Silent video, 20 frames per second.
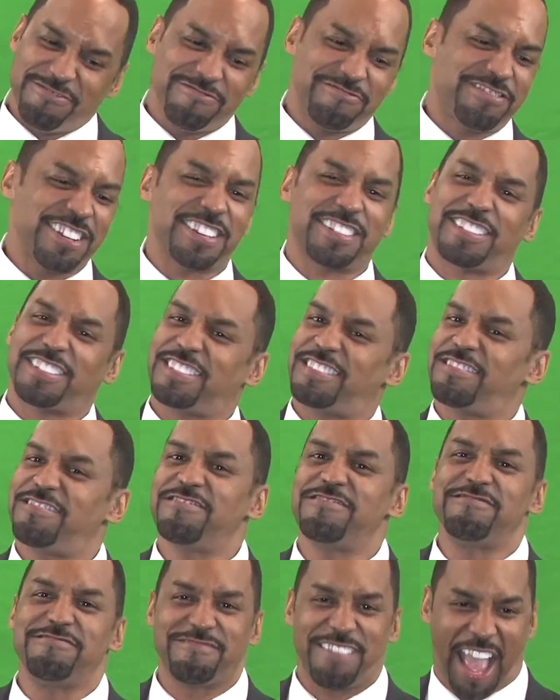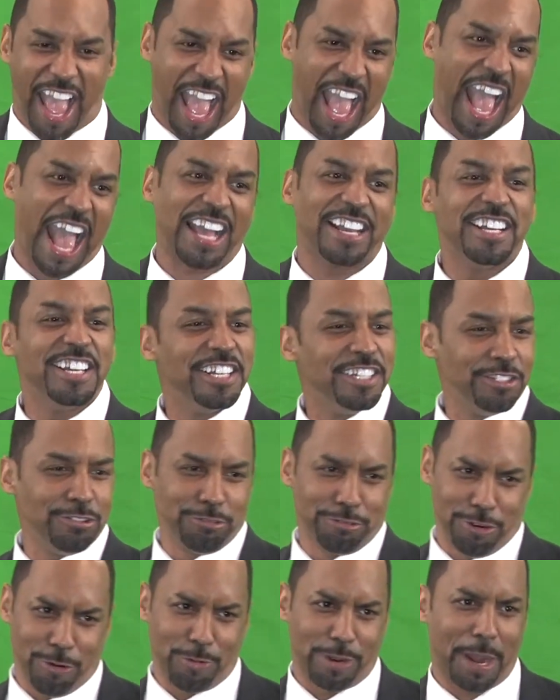Just you,
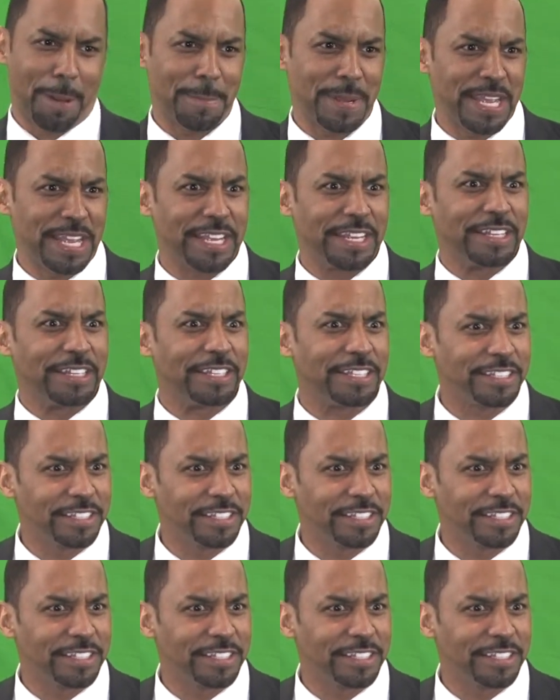you know what I mean.